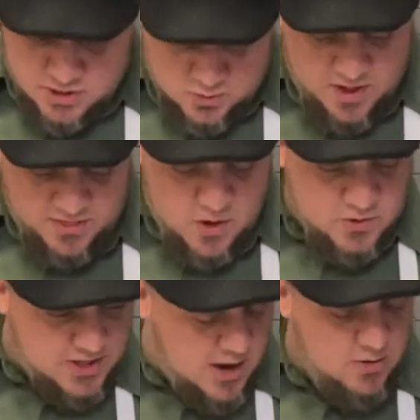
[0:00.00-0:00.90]
sweat
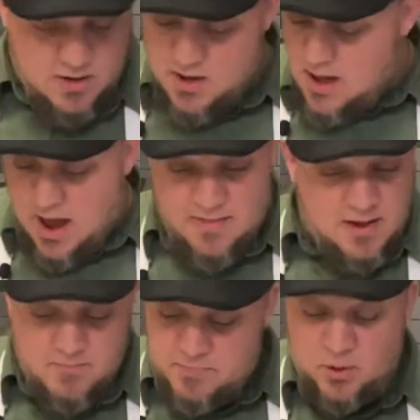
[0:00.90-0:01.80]
those out, and
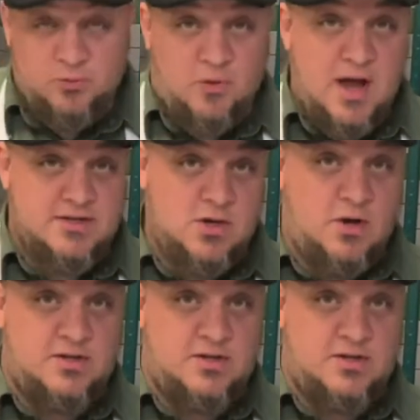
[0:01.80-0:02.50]
then build rice on